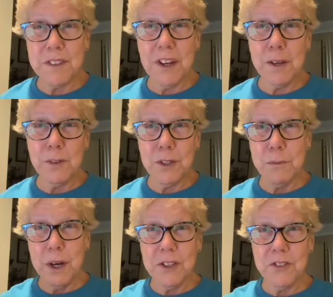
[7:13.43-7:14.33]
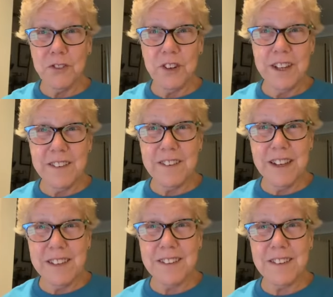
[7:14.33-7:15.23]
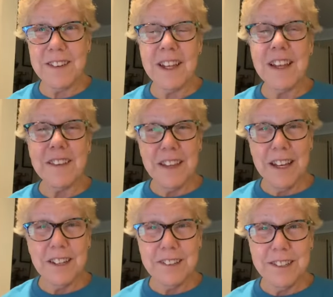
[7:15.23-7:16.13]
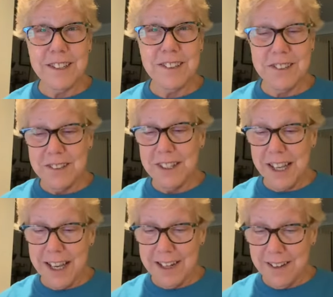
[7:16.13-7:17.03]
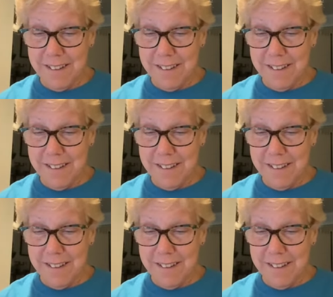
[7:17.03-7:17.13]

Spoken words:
time with the model train sets. That I could understand.